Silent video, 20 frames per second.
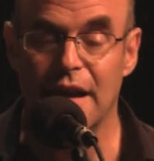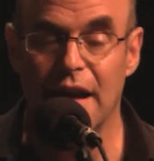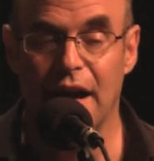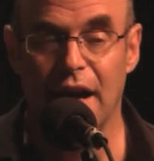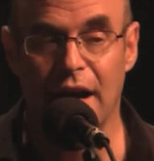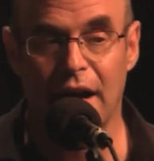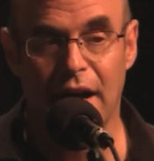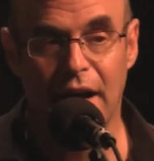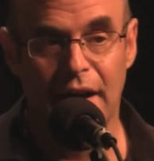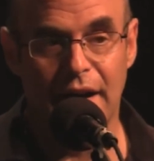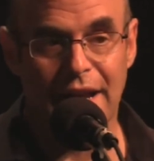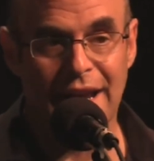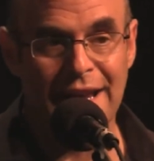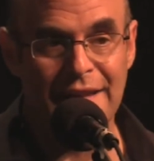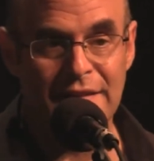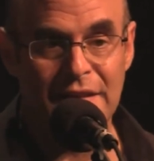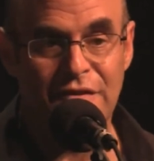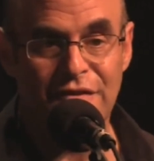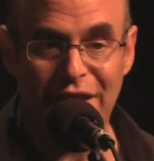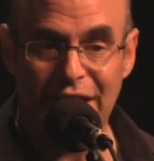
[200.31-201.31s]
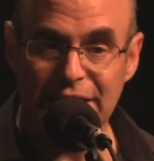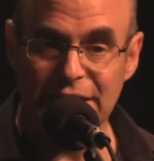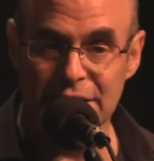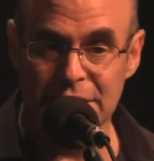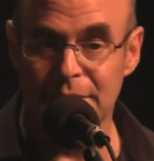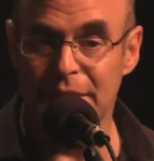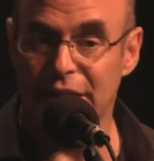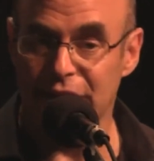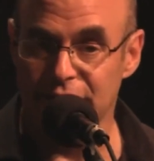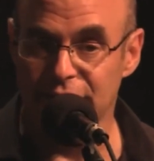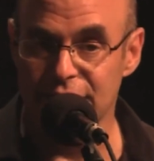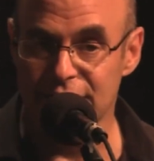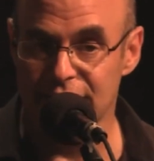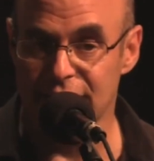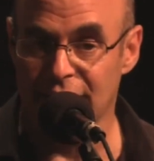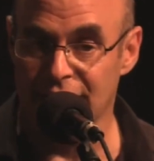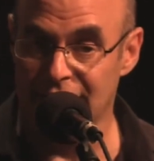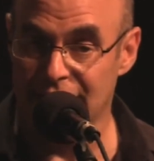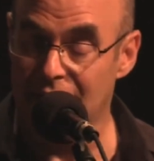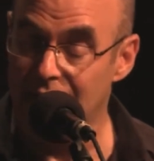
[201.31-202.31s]
And the fact of the matter is
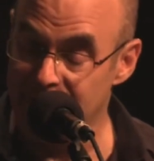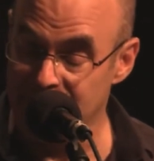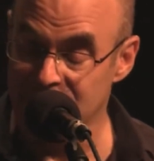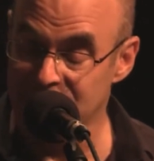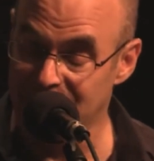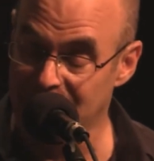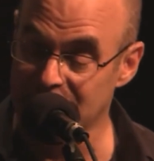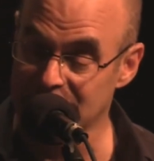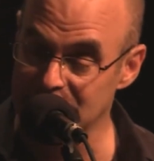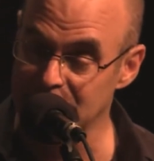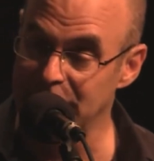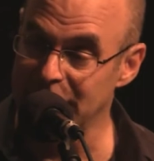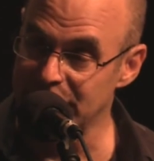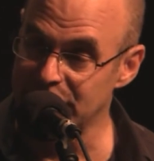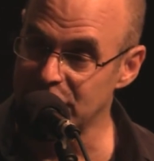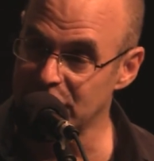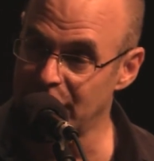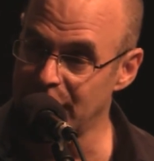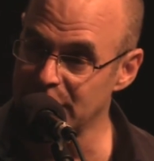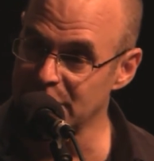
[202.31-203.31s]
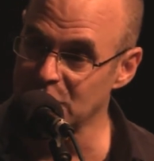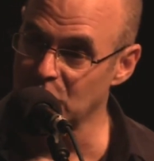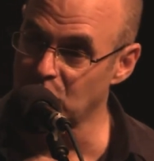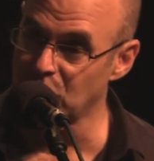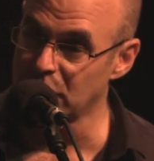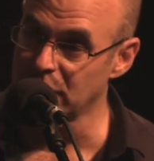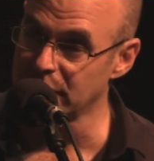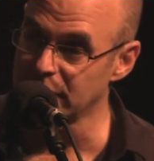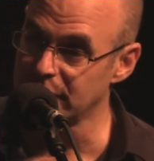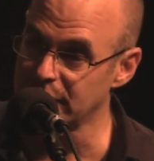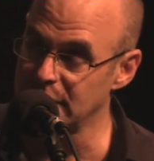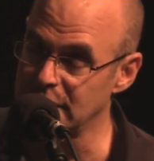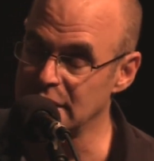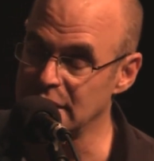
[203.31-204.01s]
that I have, in fact, the best job in the world.